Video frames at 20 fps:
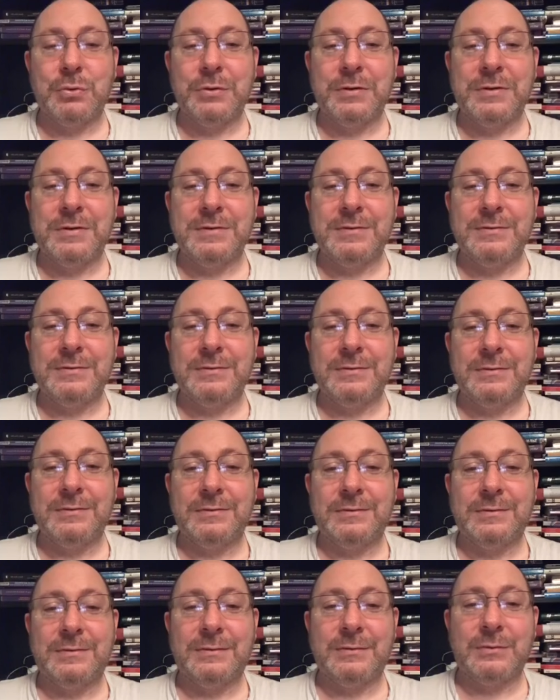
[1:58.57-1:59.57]
than
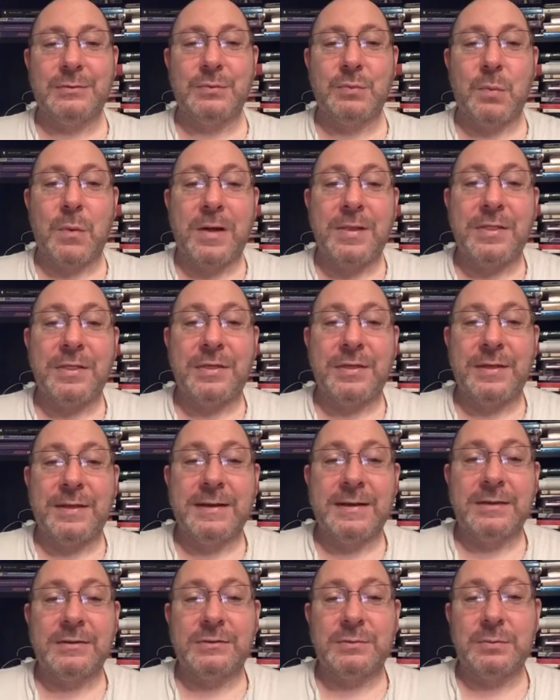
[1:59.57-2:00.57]
one
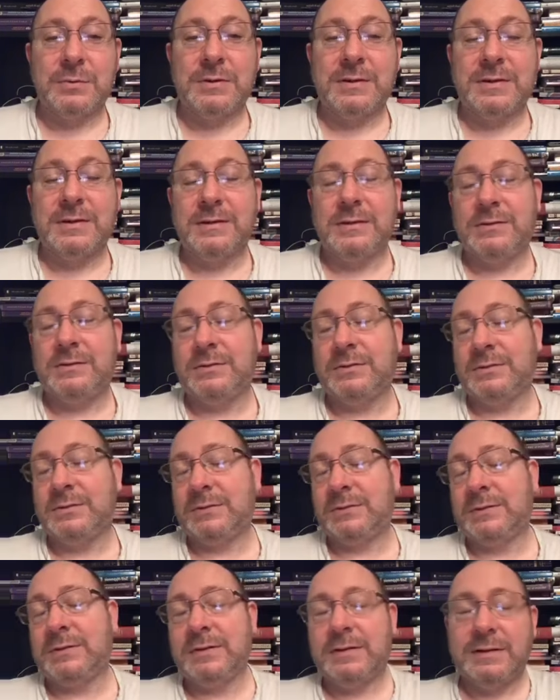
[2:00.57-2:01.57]
thing. It's weird, it's
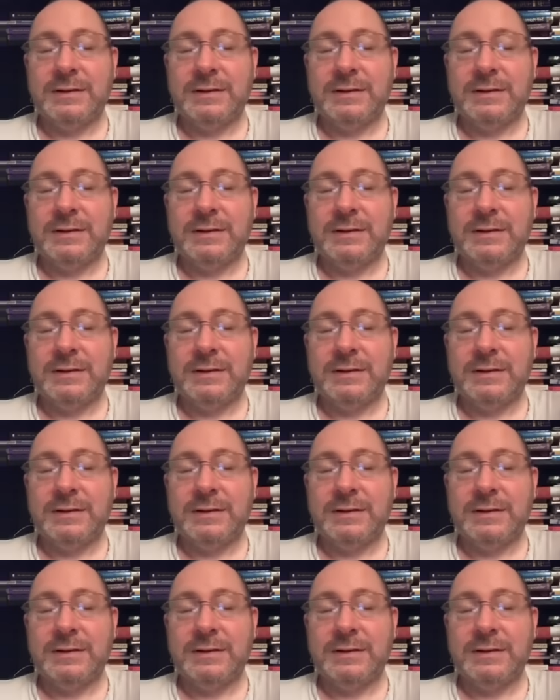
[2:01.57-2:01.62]
just,